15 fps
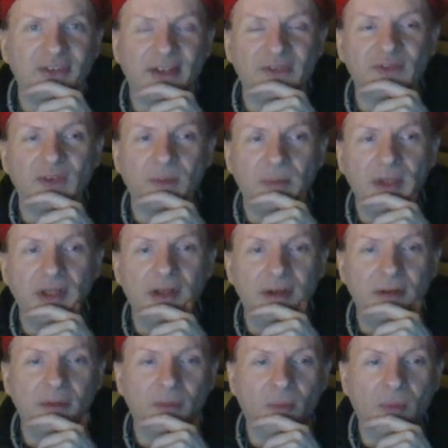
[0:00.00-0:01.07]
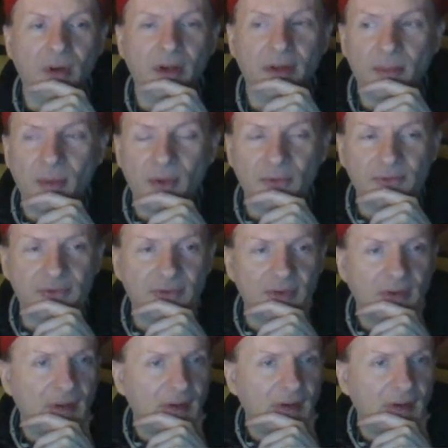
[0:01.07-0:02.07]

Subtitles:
tends to be one of the most